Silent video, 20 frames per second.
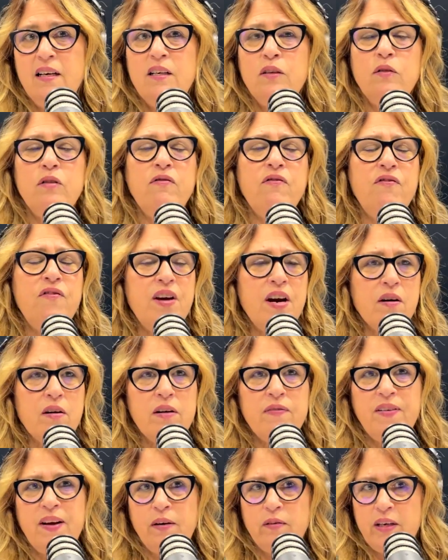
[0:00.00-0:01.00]
So it's very
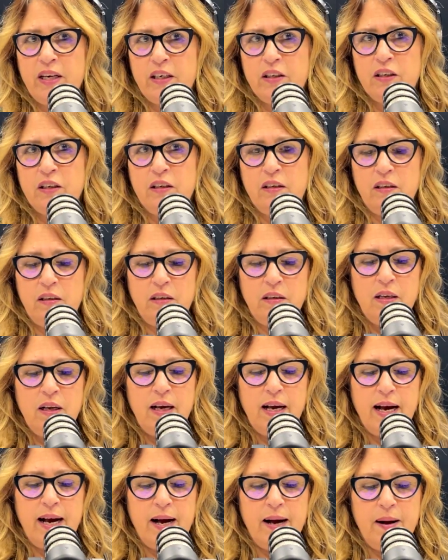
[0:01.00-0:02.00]
foundational.
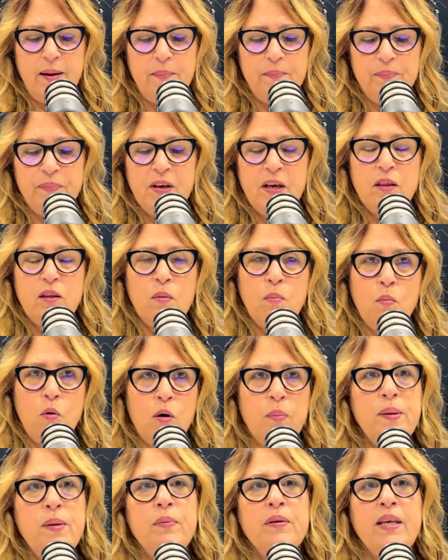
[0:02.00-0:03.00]
The more
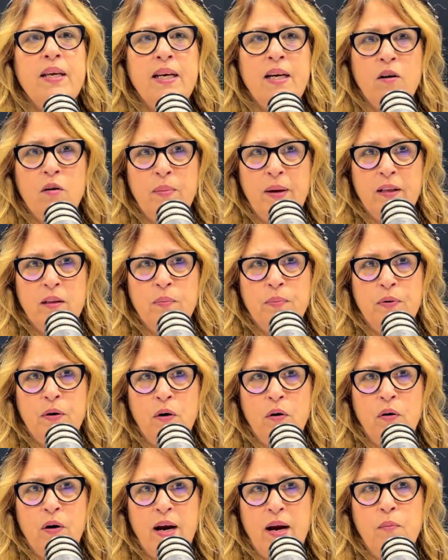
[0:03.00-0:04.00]
people that hear about the
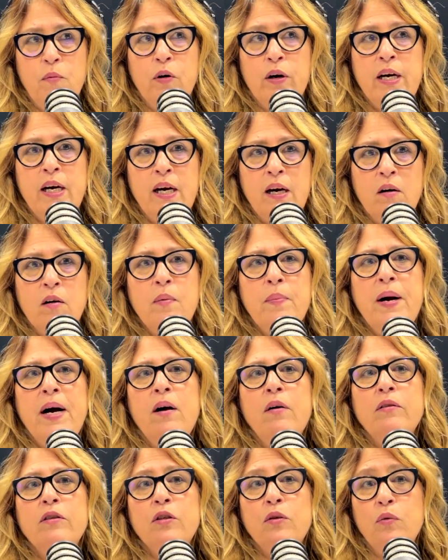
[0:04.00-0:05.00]
program or hear
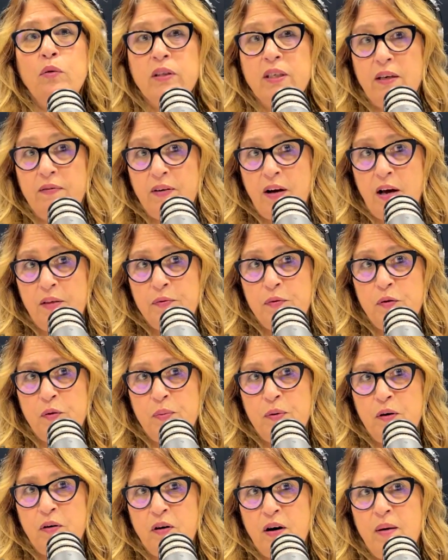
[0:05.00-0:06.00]
about schools that have gone through the
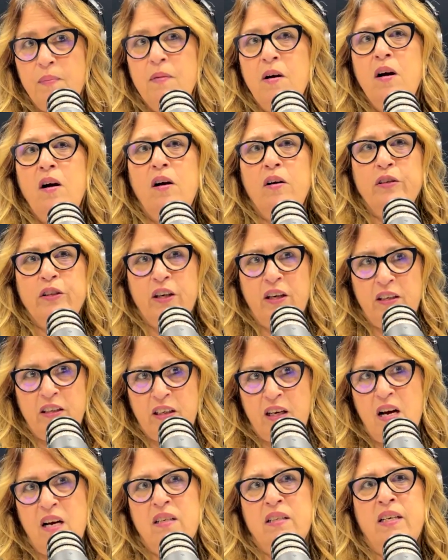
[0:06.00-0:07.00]
program are starting to
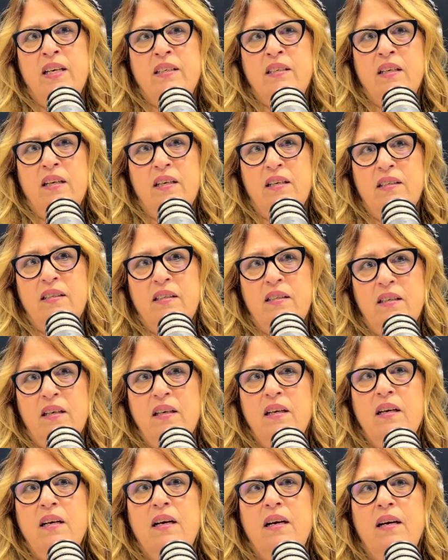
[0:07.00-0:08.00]
contact us
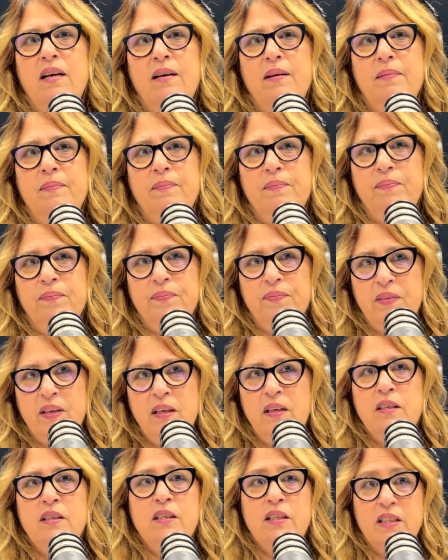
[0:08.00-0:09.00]
to
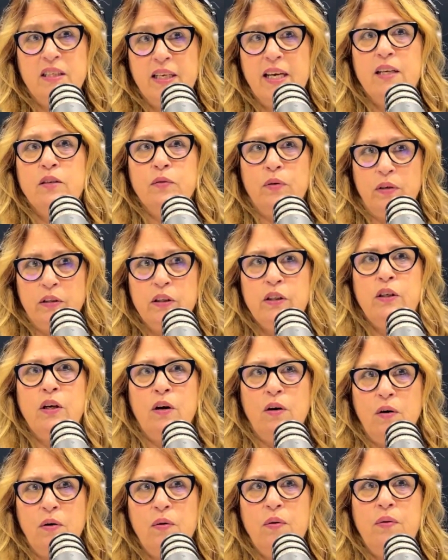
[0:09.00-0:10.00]
schedule.
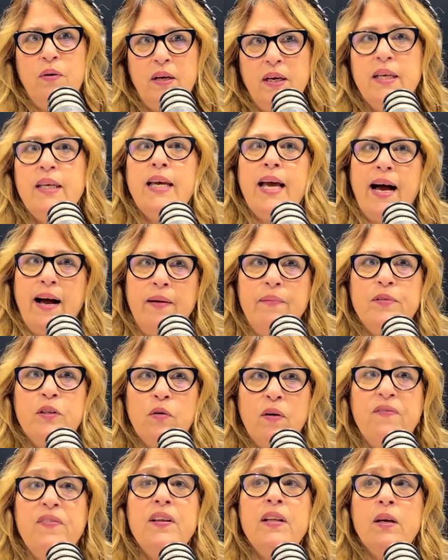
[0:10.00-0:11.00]
So, yeah. So
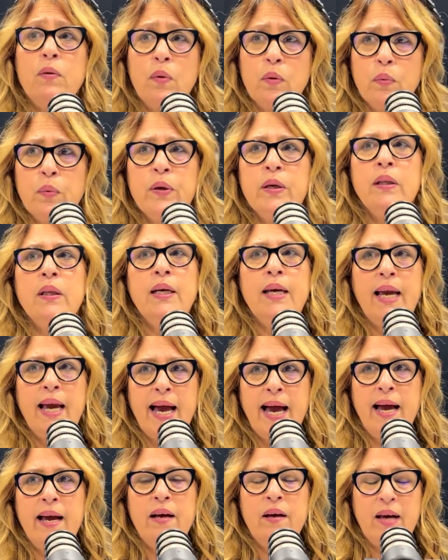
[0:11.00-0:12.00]
I feel like we're really
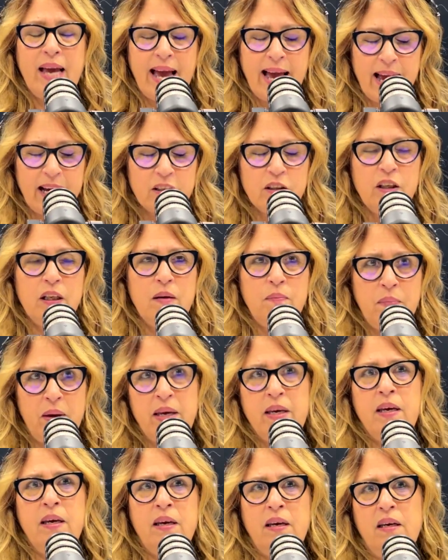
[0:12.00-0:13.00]
actually
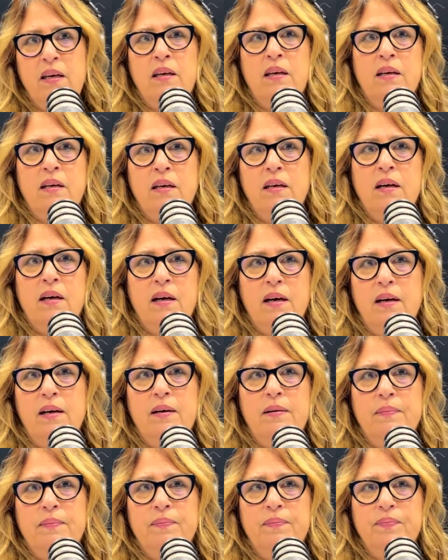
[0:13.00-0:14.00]
making
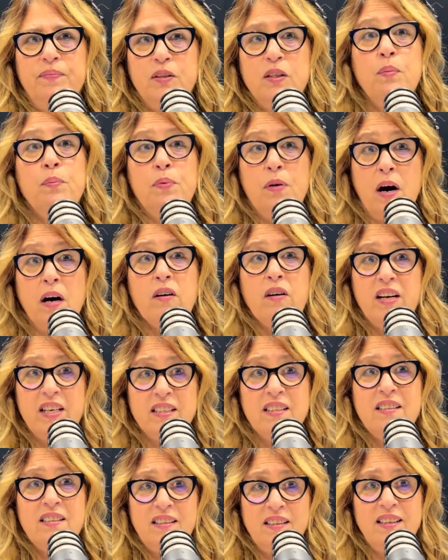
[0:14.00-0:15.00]
some progress
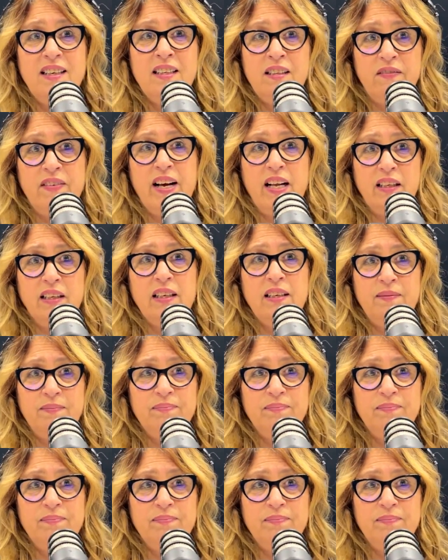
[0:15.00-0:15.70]
in the Valley.